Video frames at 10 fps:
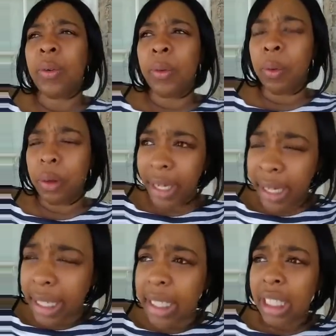What?
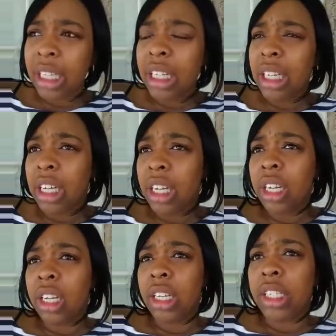
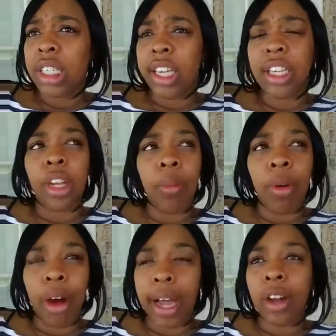He says, the
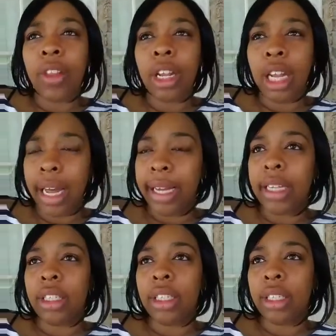brighter the light
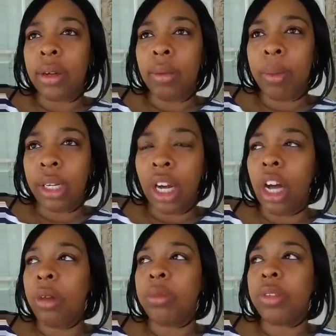
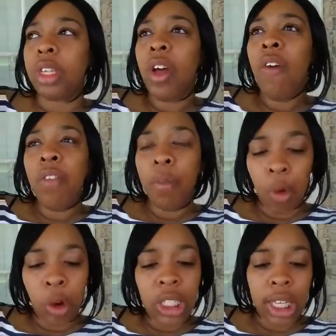becomes, the
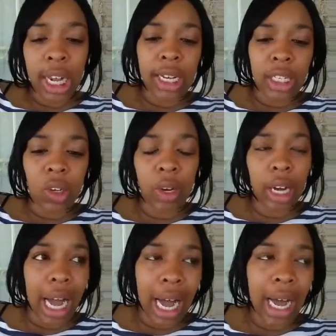more Satan is going to
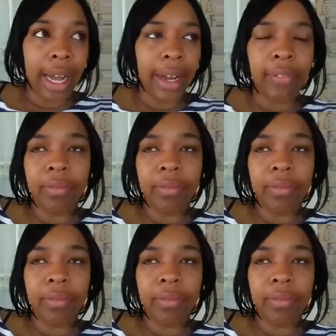hide.